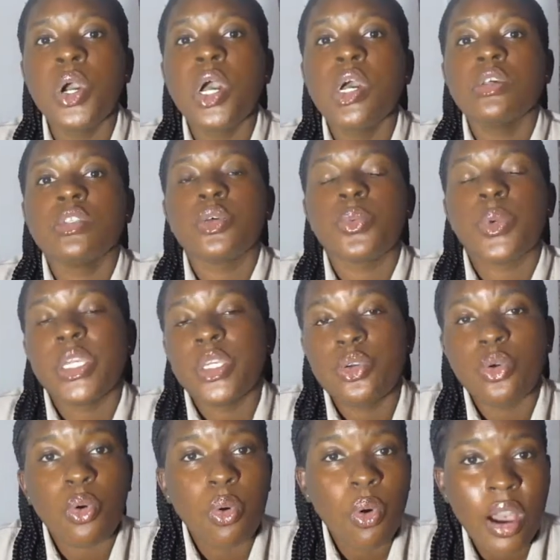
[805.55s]
So when you
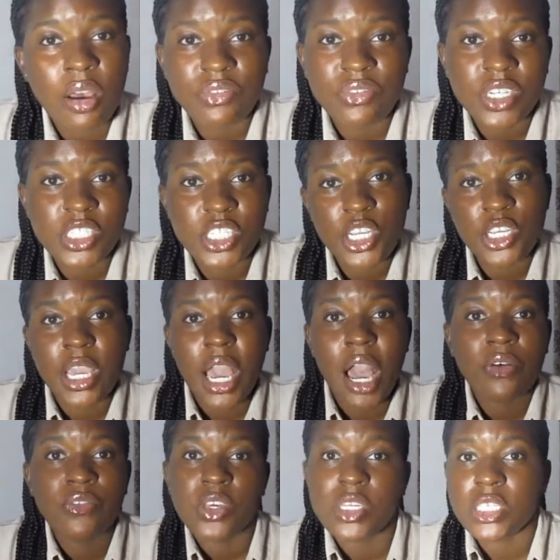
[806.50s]
go afresh and you have
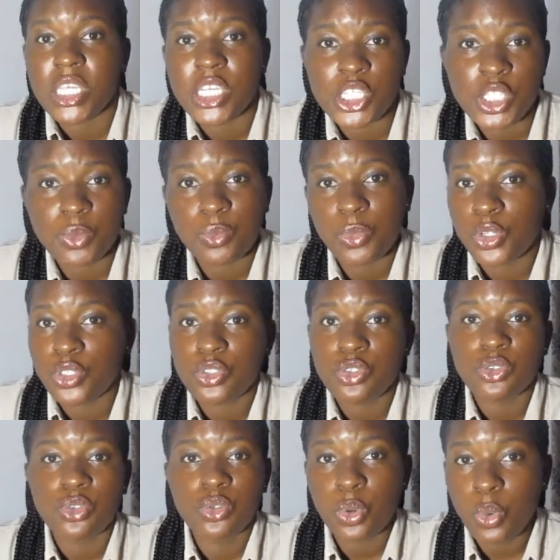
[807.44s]
your extension board, you
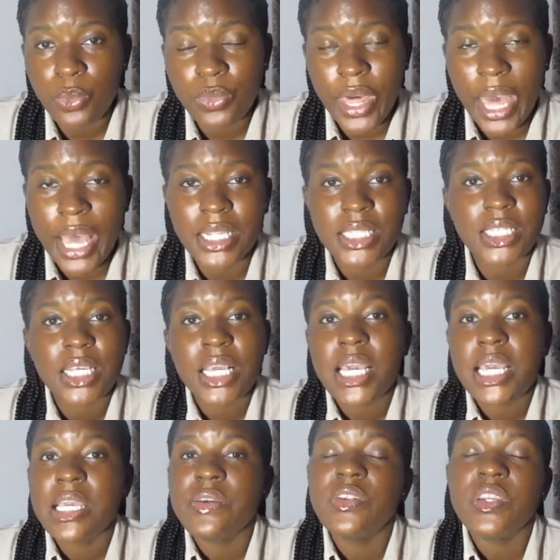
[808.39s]
know that
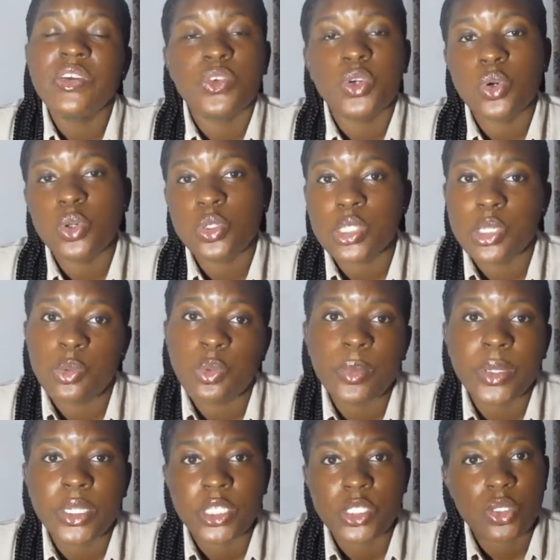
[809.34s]
even if you go to the room
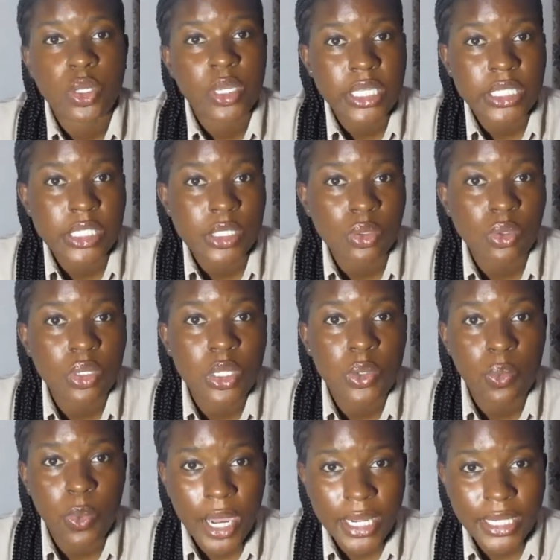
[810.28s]
and the socket is only
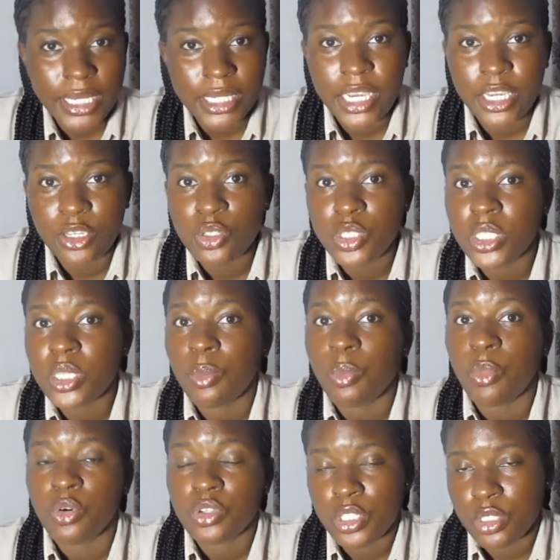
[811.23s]
one and they are using a
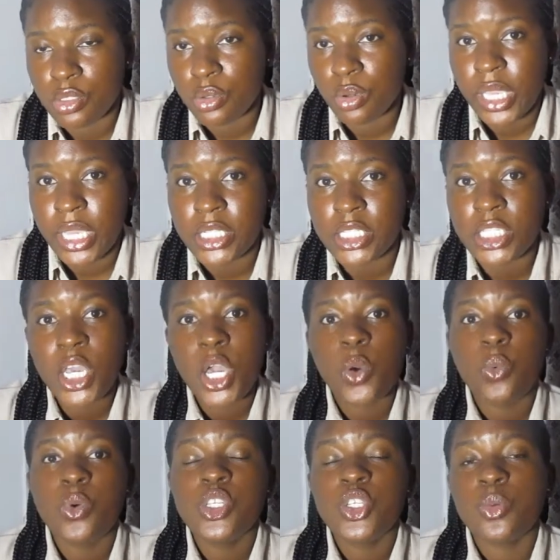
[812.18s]
multi-socket,
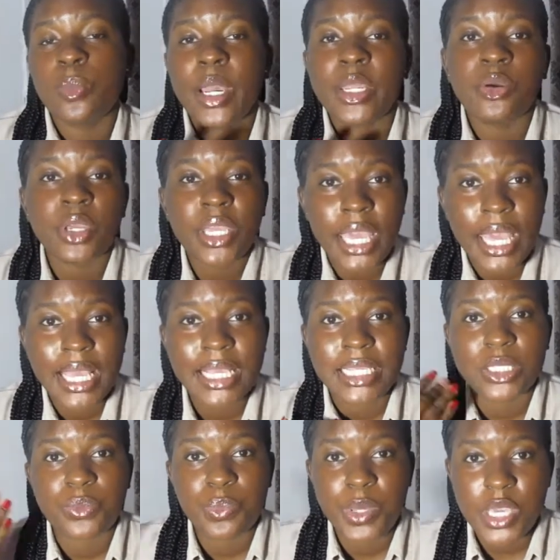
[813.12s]
which you might not get a
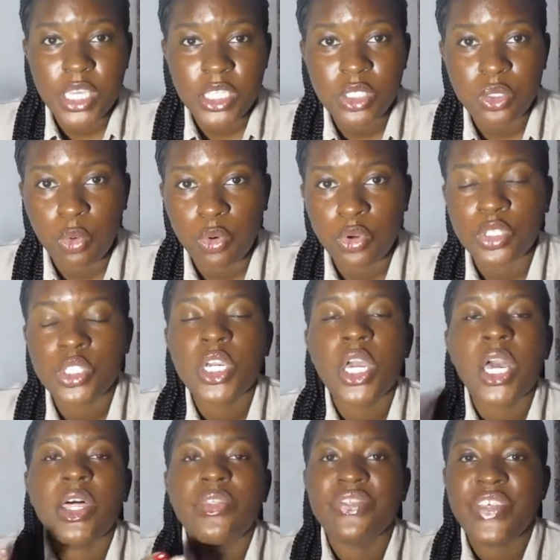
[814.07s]
space on,
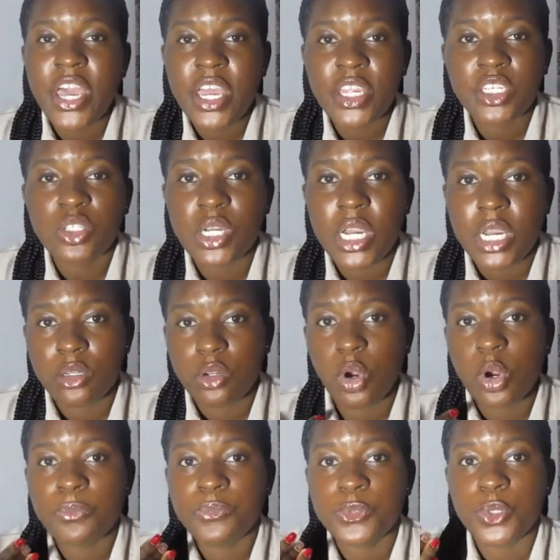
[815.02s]
then you can
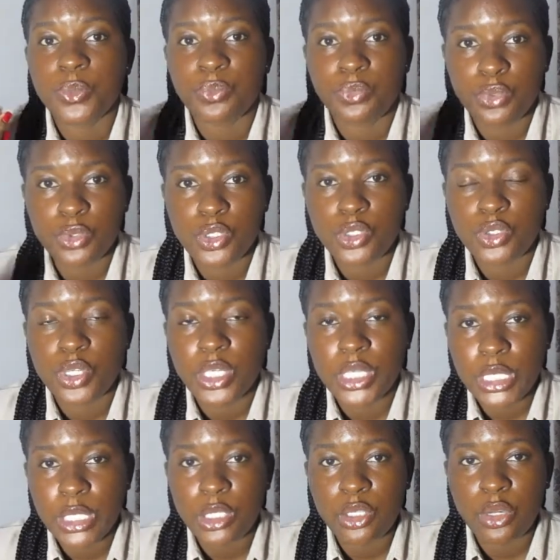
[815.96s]
opt to put
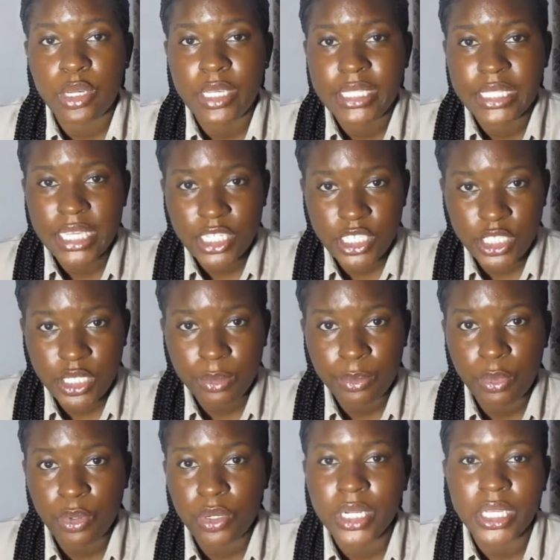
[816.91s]
in your extension
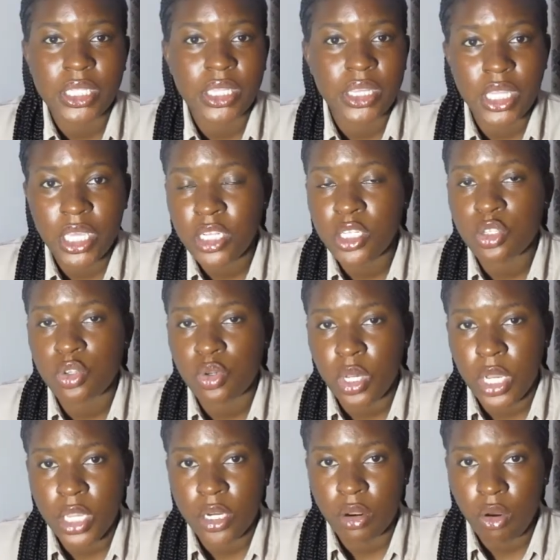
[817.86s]
board, and then you
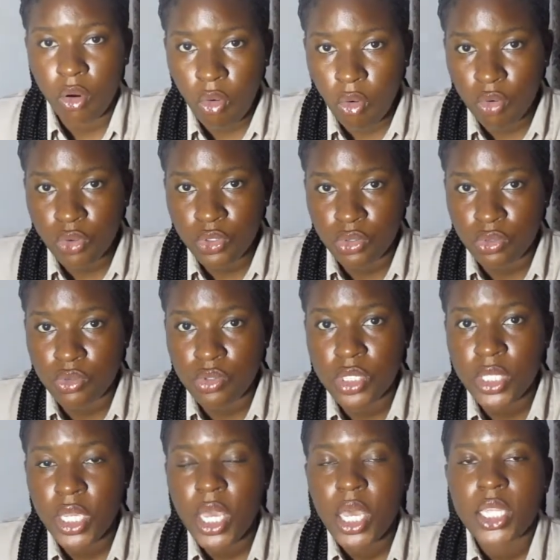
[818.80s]
can all use
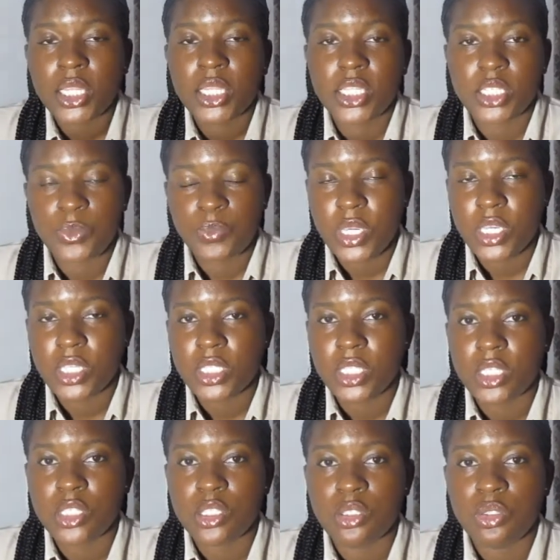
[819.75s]
the
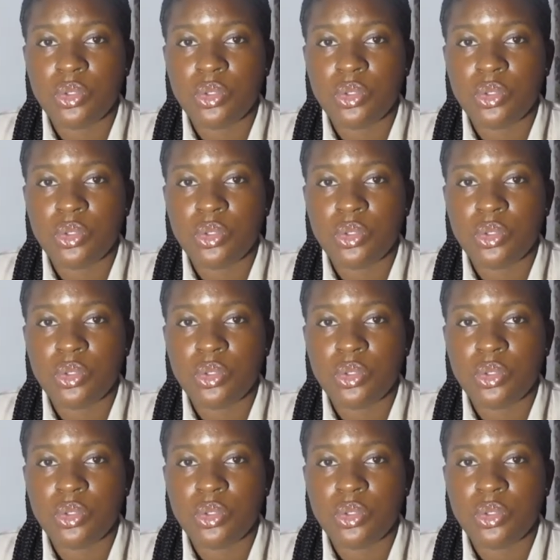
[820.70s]
spaces